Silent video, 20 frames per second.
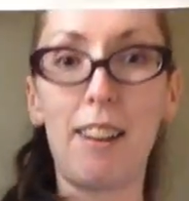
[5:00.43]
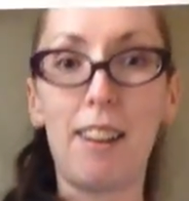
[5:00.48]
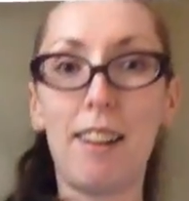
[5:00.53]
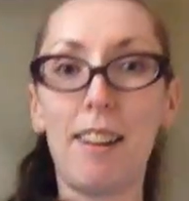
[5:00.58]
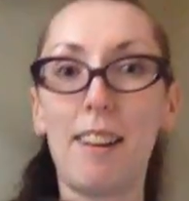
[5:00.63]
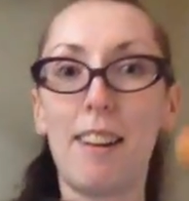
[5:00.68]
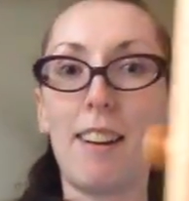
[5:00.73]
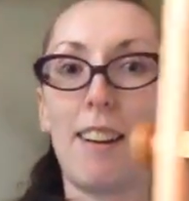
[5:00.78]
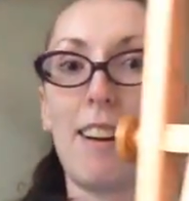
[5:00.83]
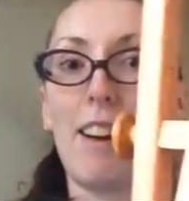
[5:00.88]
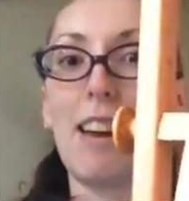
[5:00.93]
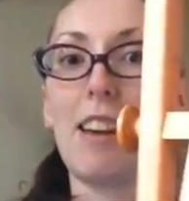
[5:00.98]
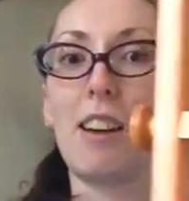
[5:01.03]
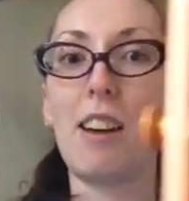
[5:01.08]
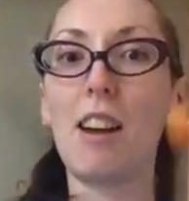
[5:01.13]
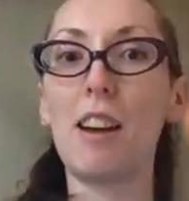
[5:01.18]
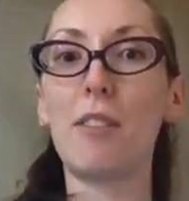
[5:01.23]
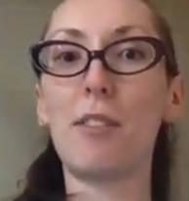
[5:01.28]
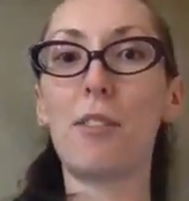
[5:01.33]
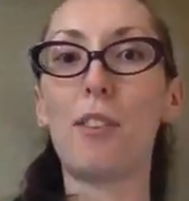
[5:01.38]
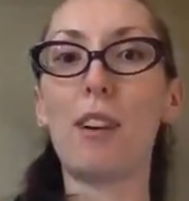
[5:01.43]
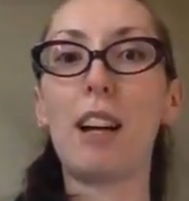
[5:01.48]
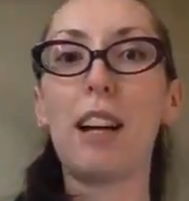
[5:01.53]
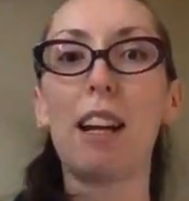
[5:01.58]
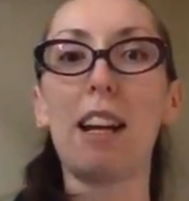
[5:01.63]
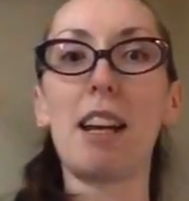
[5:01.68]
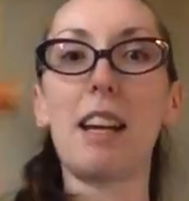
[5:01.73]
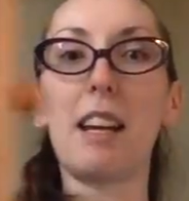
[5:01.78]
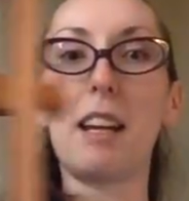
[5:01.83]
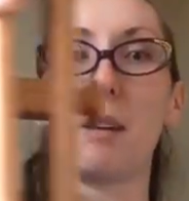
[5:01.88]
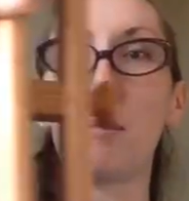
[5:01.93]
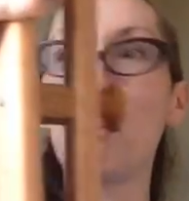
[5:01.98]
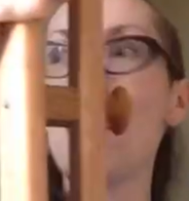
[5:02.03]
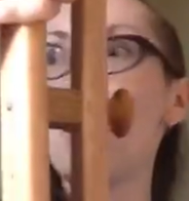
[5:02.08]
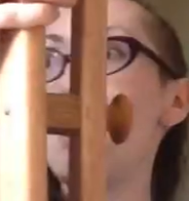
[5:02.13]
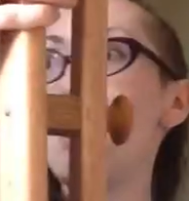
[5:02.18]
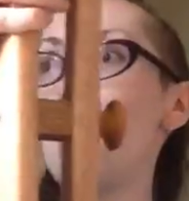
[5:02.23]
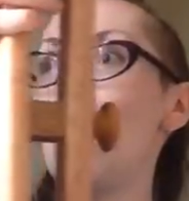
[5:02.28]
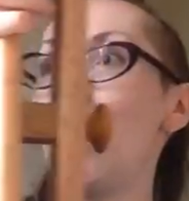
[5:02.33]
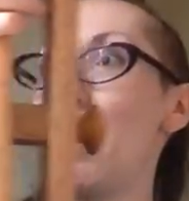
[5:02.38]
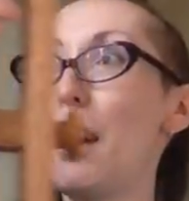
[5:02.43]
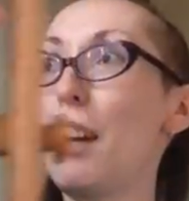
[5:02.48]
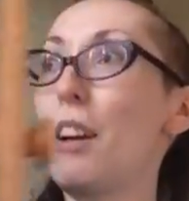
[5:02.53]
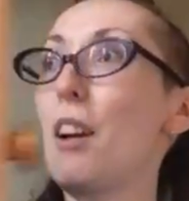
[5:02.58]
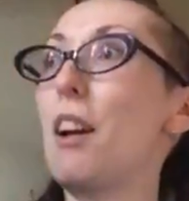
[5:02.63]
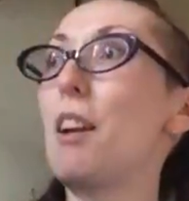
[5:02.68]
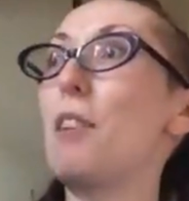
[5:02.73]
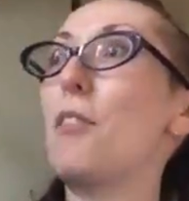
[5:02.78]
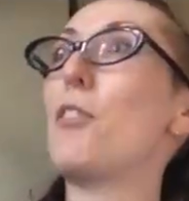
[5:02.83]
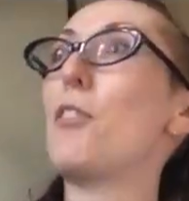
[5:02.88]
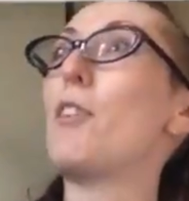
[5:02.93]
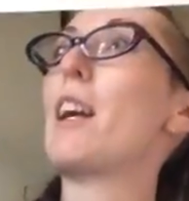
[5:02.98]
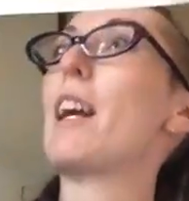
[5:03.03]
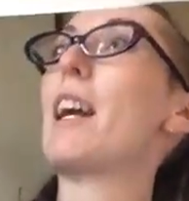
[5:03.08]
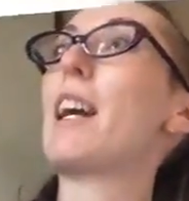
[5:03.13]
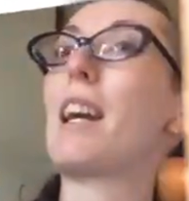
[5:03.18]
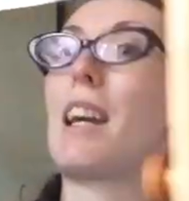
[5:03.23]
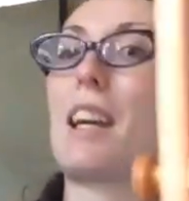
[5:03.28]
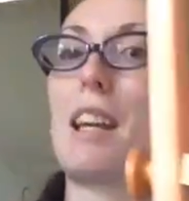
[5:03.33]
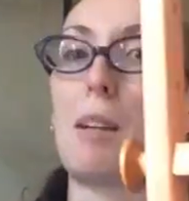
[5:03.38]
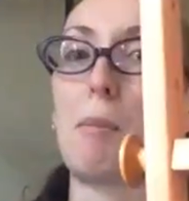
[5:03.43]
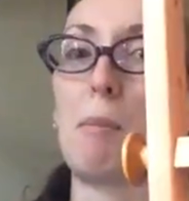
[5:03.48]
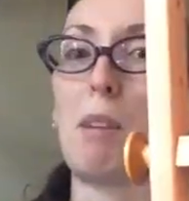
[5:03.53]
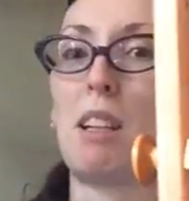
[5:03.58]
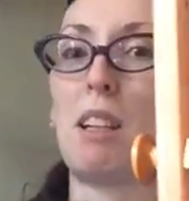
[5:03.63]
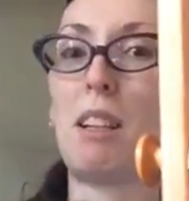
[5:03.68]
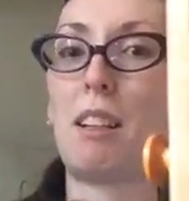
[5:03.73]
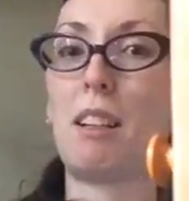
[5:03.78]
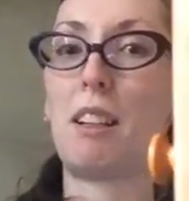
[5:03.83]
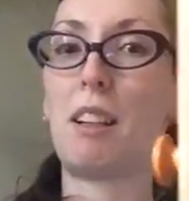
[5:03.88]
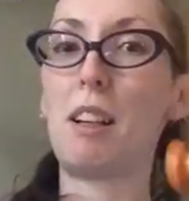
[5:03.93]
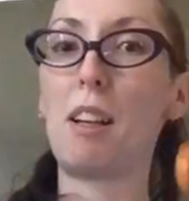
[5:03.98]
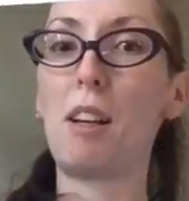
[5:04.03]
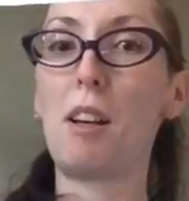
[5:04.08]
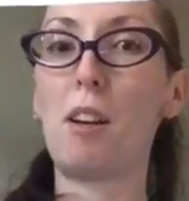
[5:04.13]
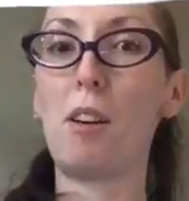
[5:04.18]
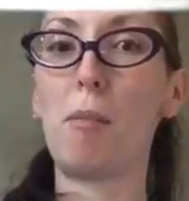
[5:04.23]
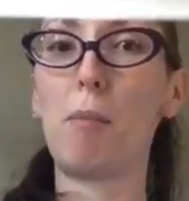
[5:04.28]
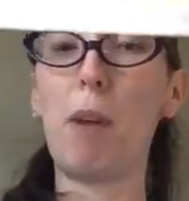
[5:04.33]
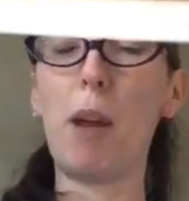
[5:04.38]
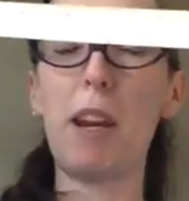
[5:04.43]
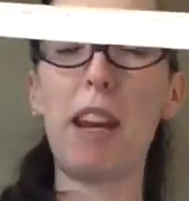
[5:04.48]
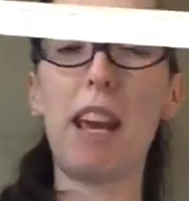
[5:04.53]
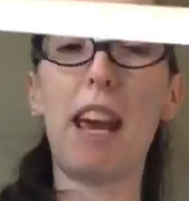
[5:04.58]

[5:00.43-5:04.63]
I I got a frame! I got a frame! My